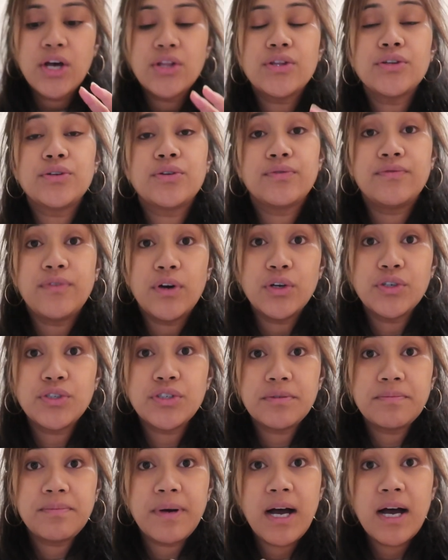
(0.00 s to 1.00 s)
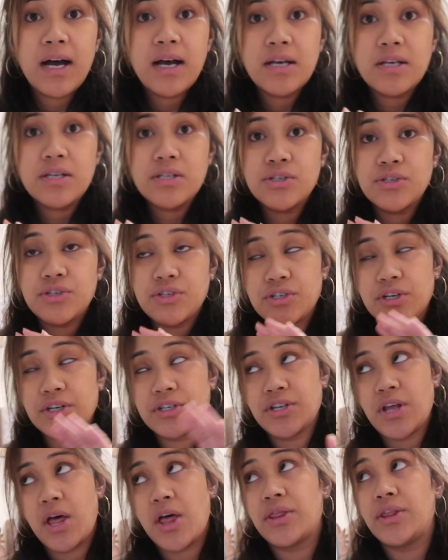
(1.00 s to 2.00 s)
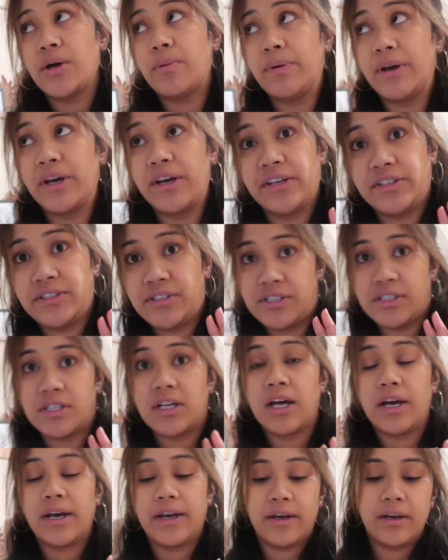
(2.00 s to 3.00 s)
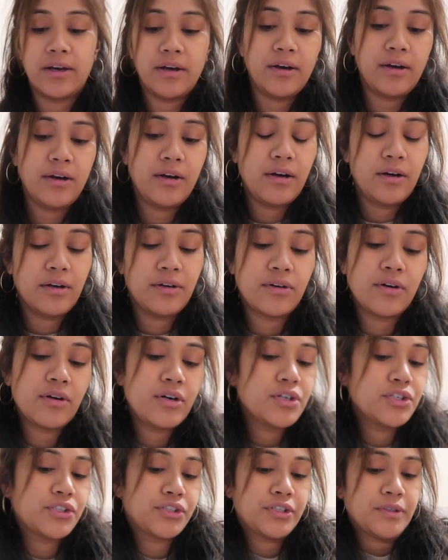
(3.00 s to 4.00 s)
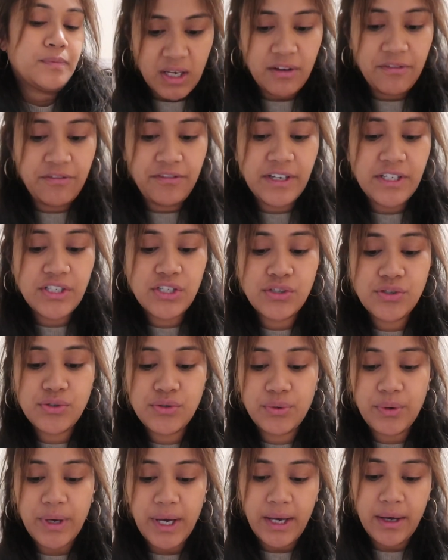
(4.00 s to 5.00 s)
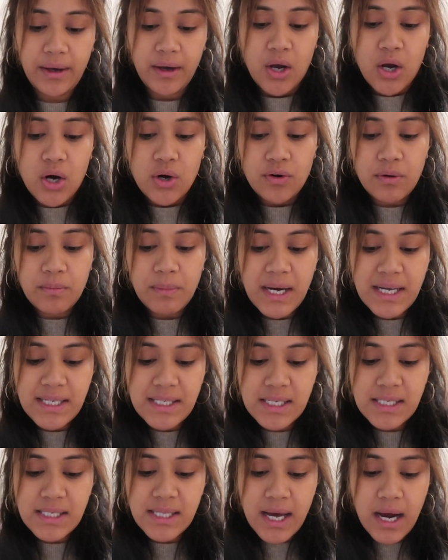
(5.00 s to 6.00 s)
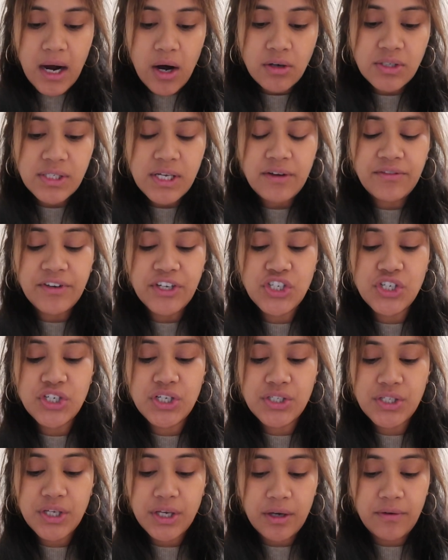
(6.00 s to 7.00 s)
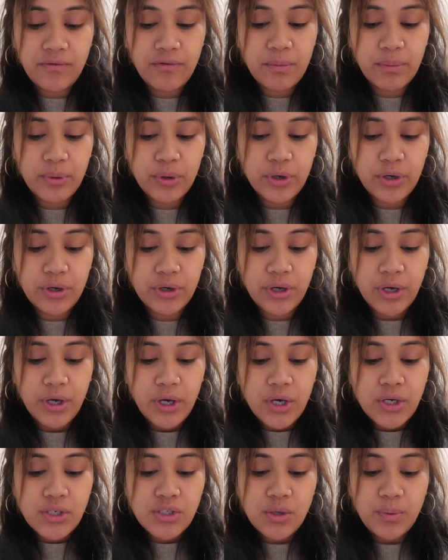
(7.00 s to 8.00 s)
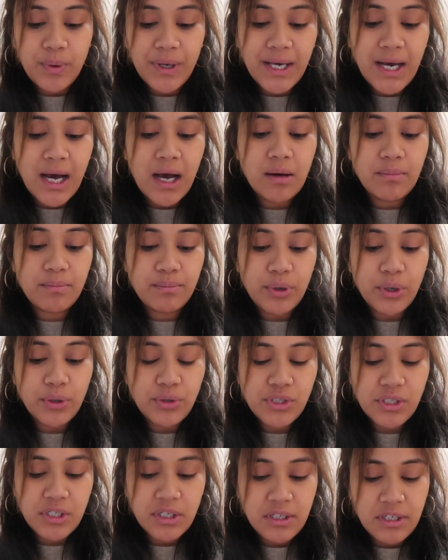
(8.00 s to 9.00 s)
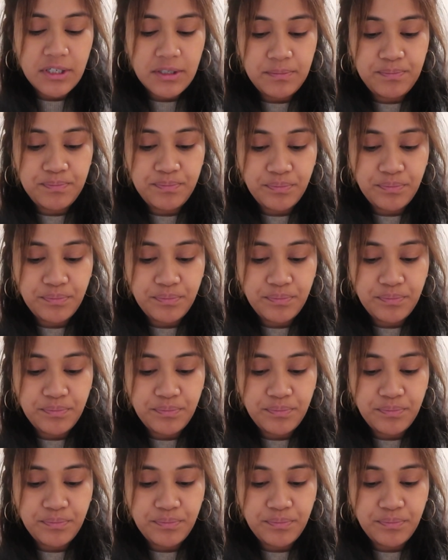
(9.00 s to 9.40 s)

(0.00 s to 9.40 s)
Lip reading: The devotion part is just the best. Like, oh gosh. Ephesians 2:8 reminds us that our salvation is a gift from God, so we can't boast in it.